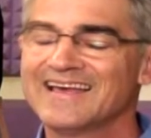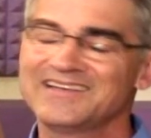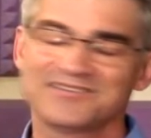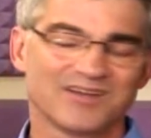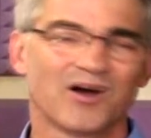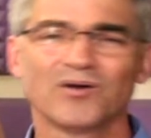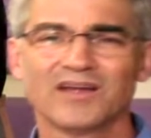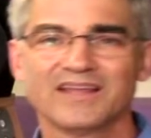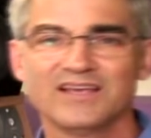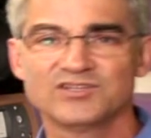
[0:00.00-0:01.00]
It's just a whole
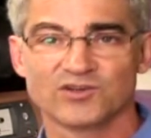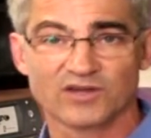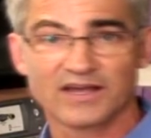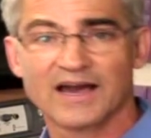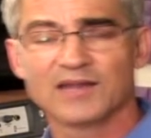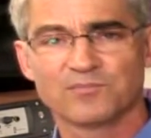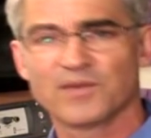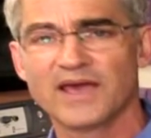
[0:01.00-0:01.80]
lot easier to cut and